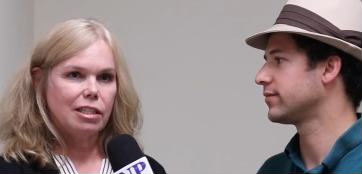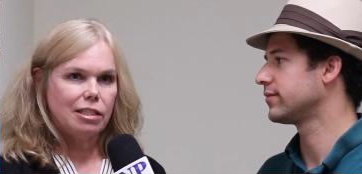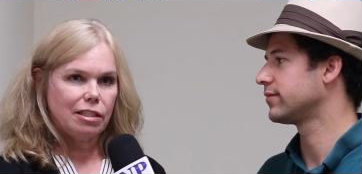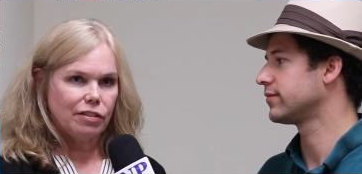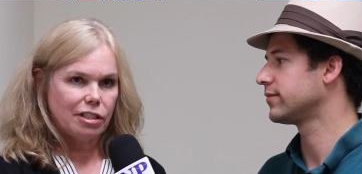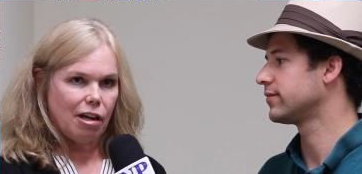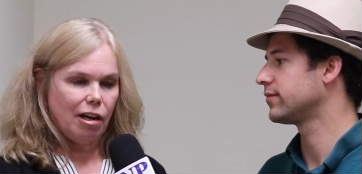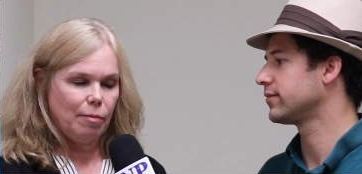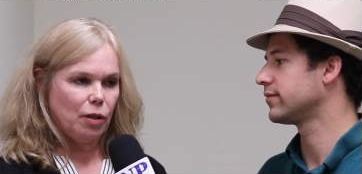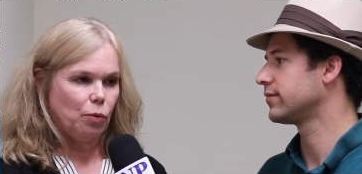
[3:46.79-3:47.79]
Speaker 1: at a different
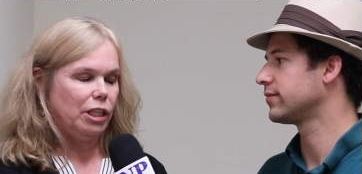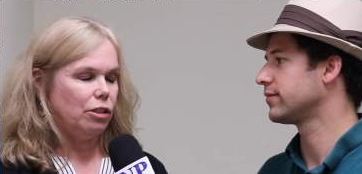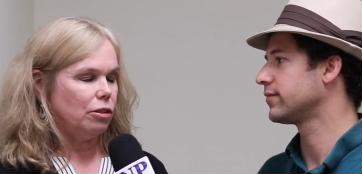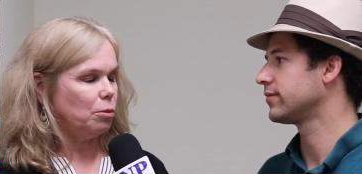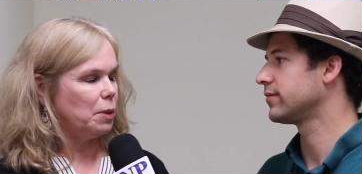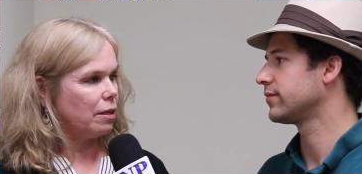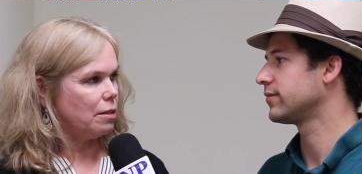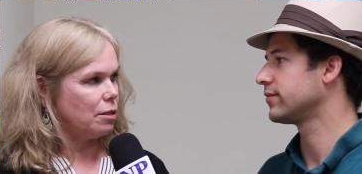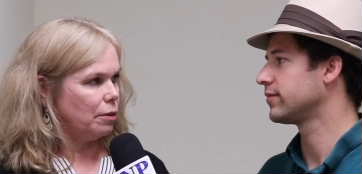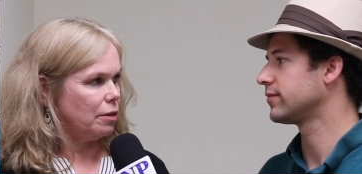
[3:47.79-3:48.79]
time than we do because
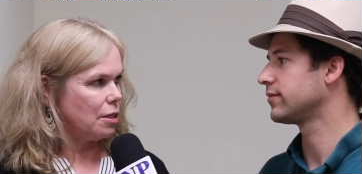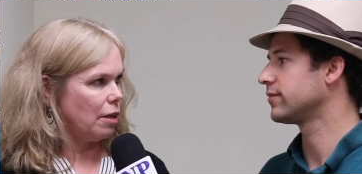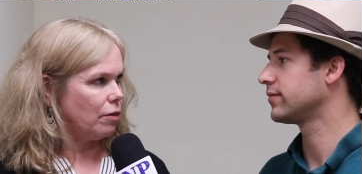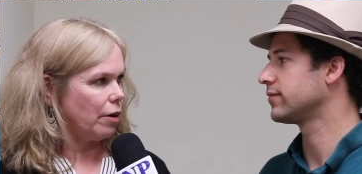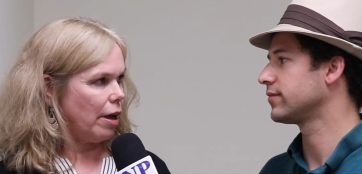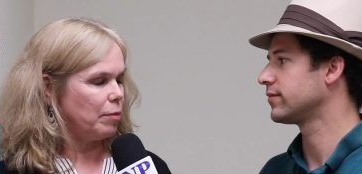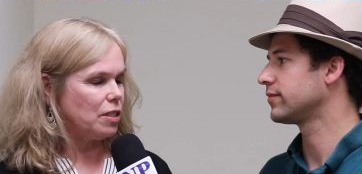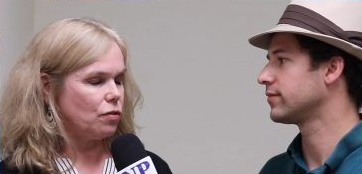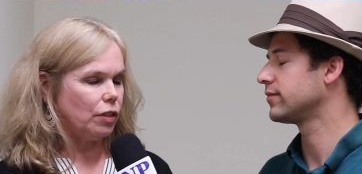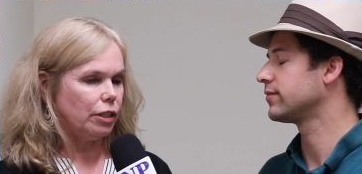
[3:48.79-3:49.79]
they're in the southern
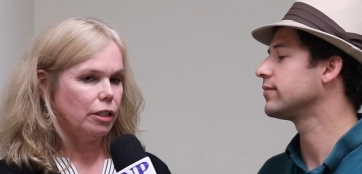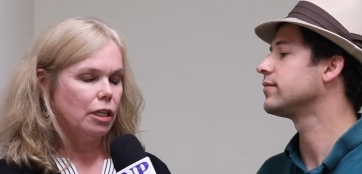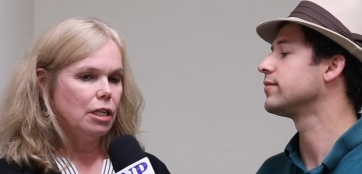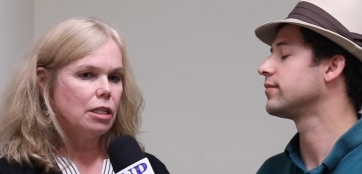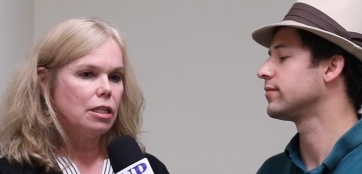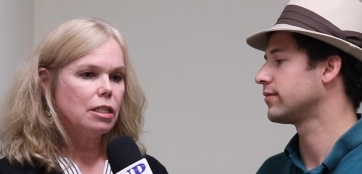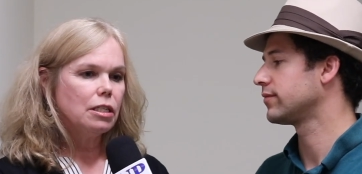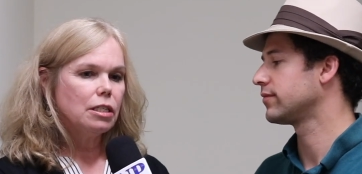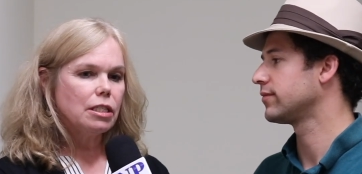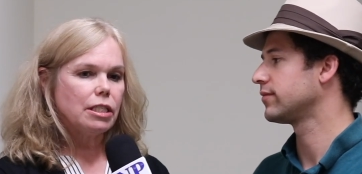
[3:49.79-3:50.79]
hemisphere.
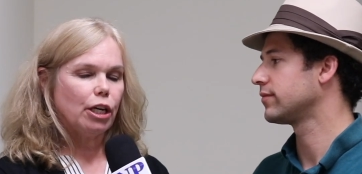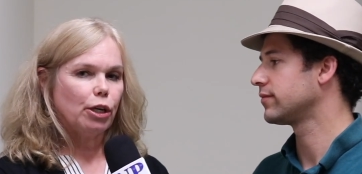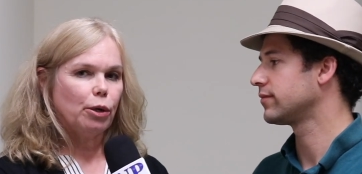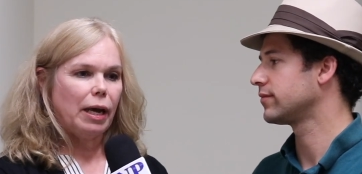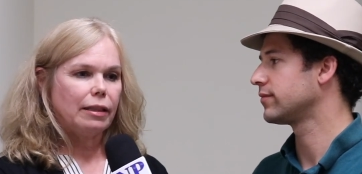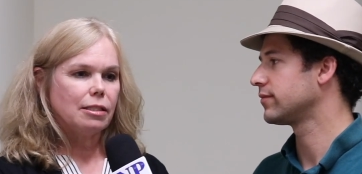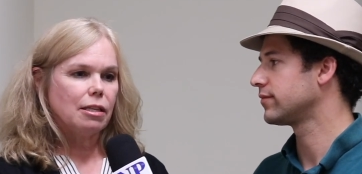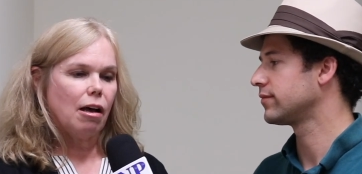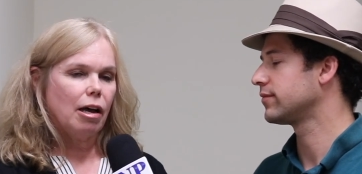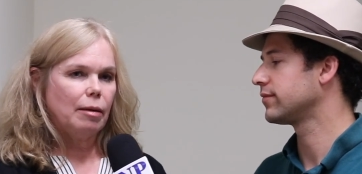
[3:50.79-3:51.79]
So at the
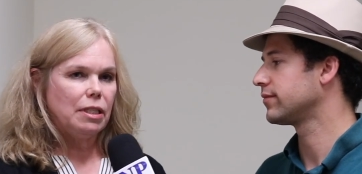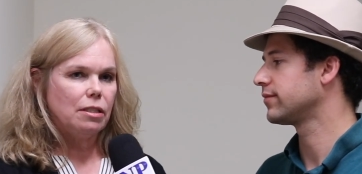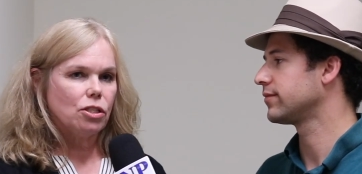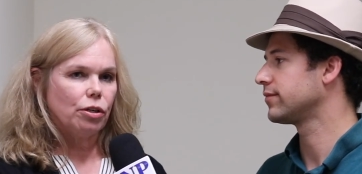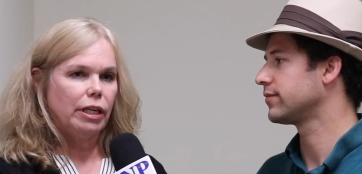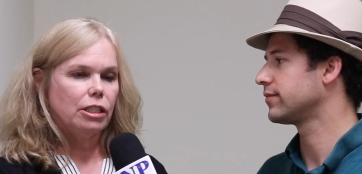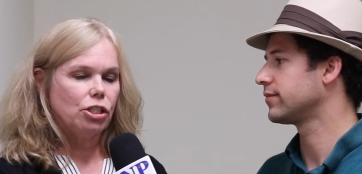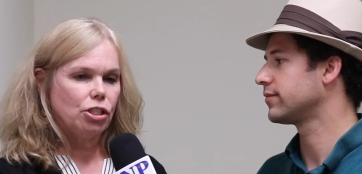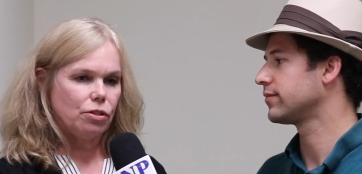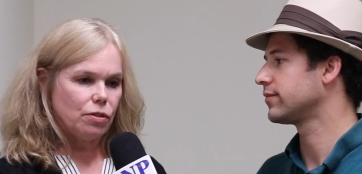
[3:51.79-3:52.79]
time these trade
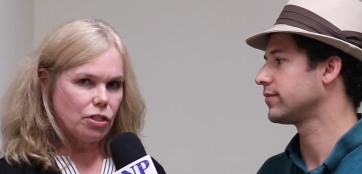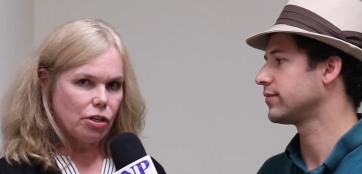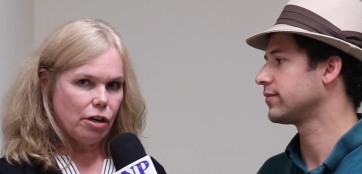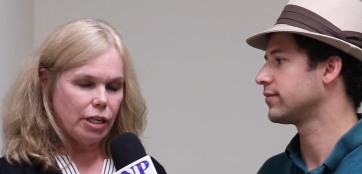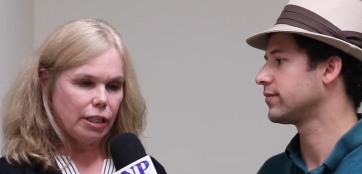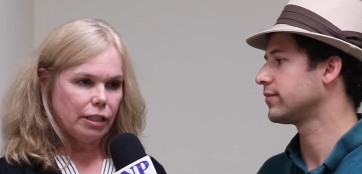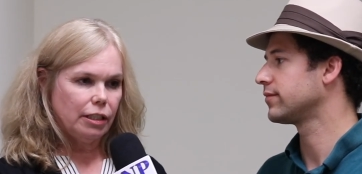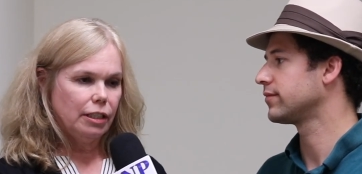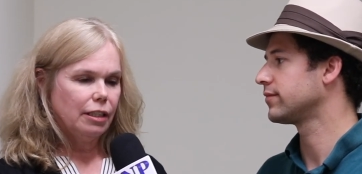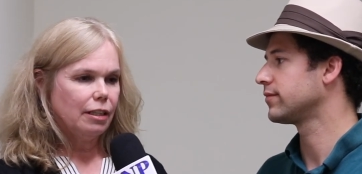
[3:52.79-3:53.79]
issues
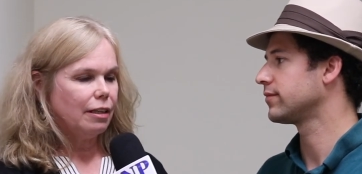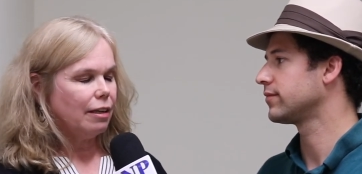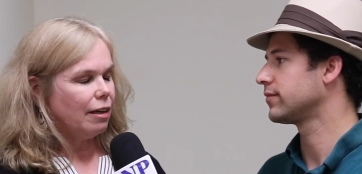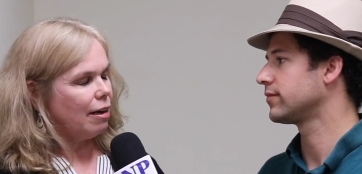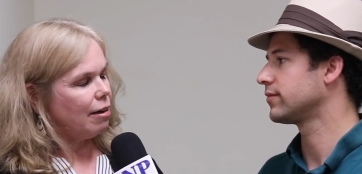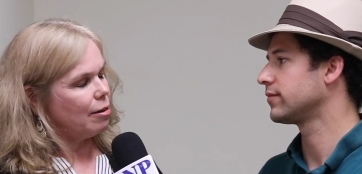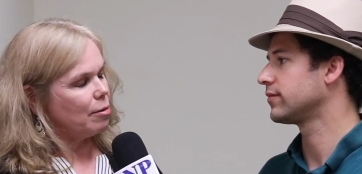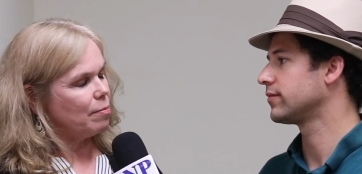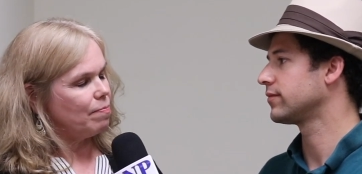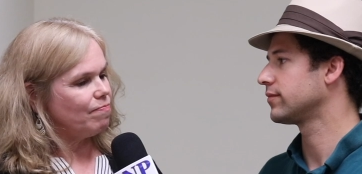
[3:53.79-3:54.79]
started,
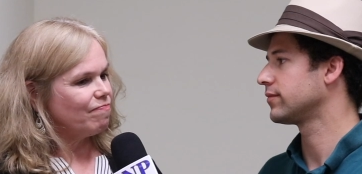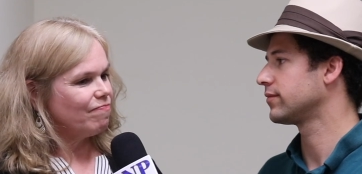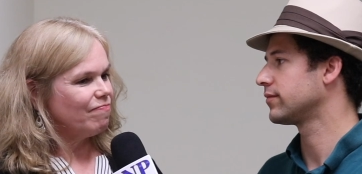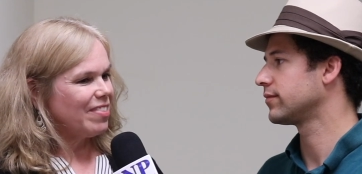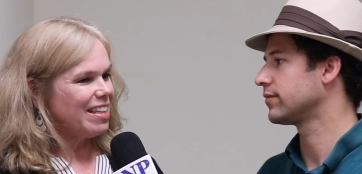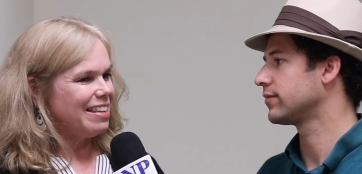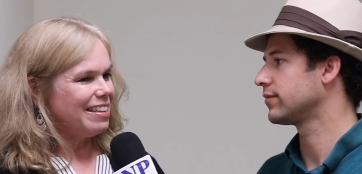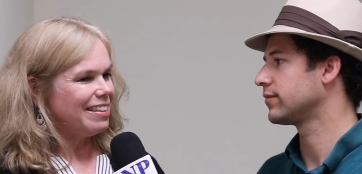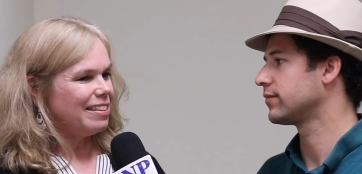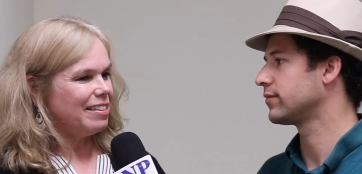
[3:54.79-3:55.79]
um,
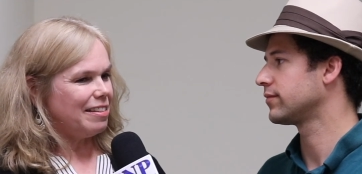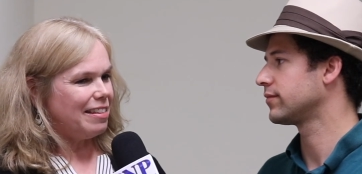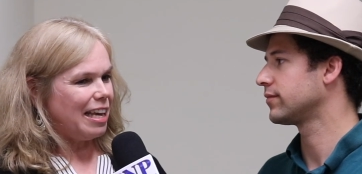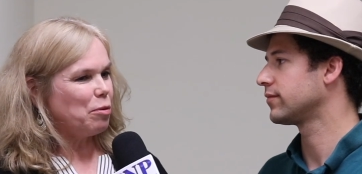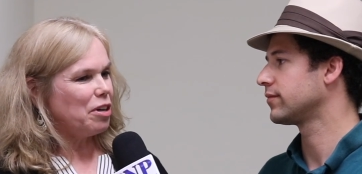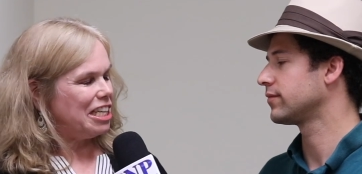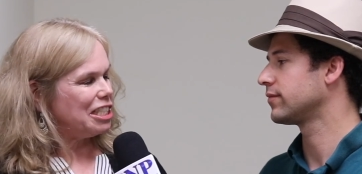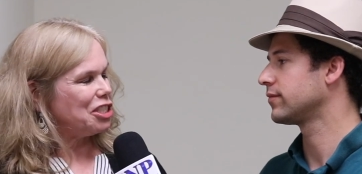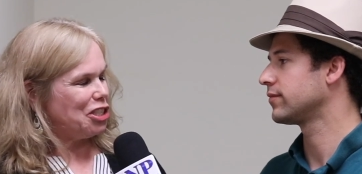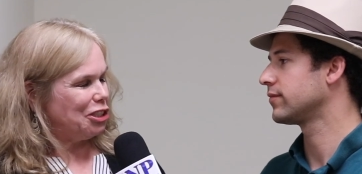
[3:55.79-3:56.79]
they were
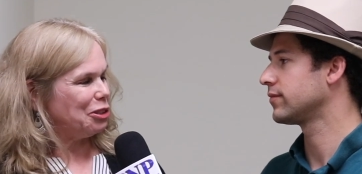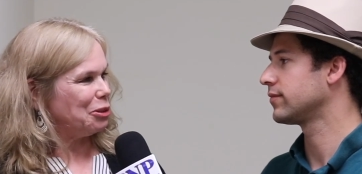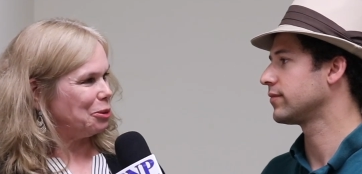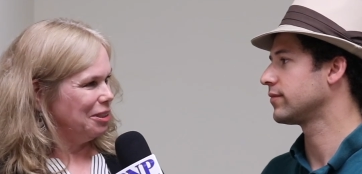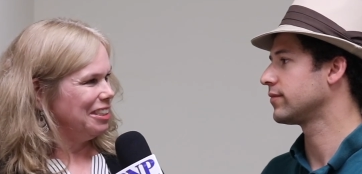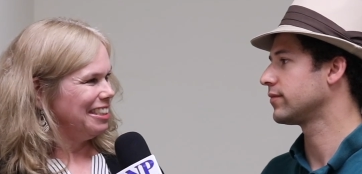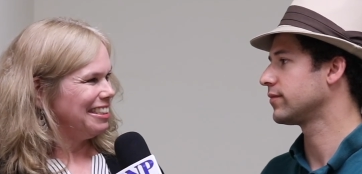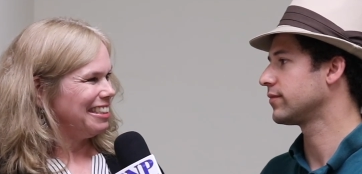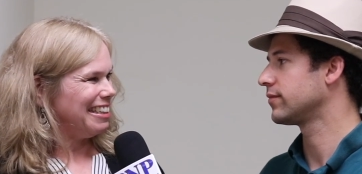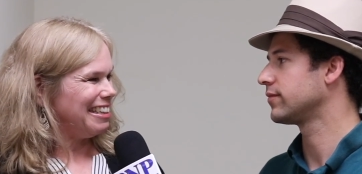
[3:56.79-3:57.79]
hit too
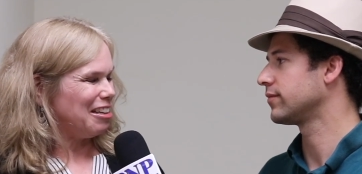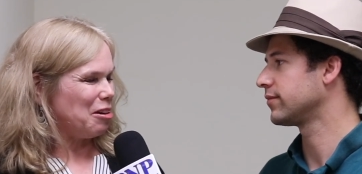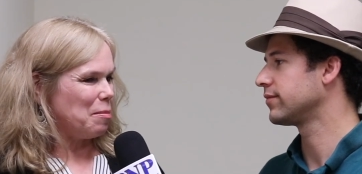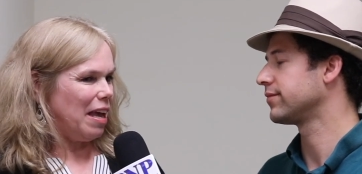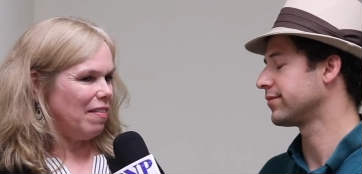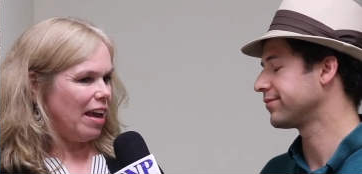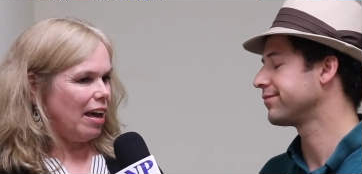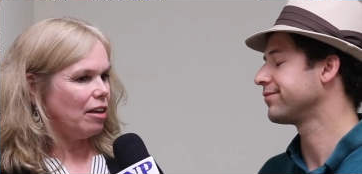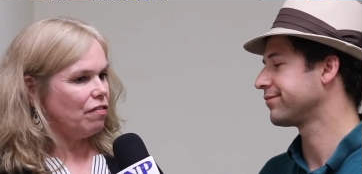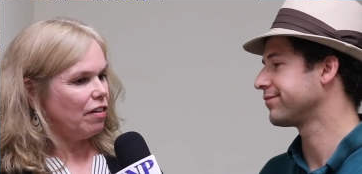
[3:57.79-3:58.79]
um, and they
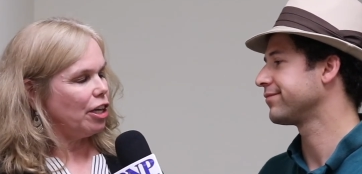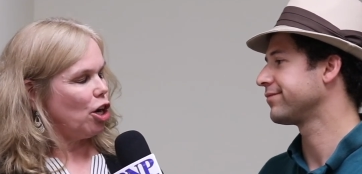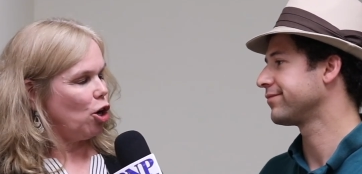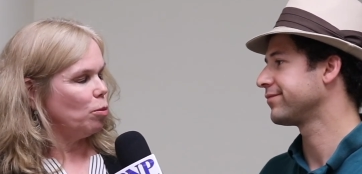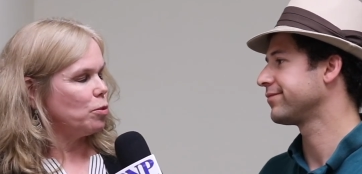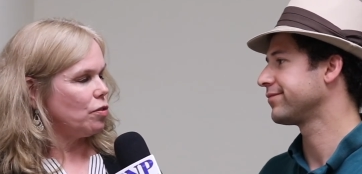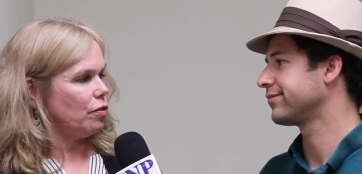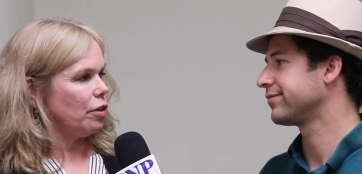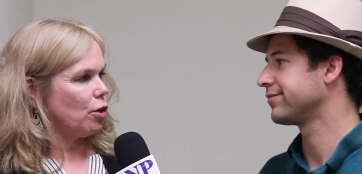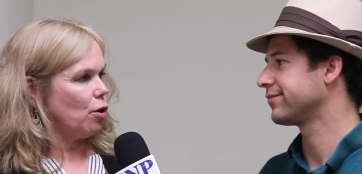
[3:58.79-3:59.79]
had to find homes for their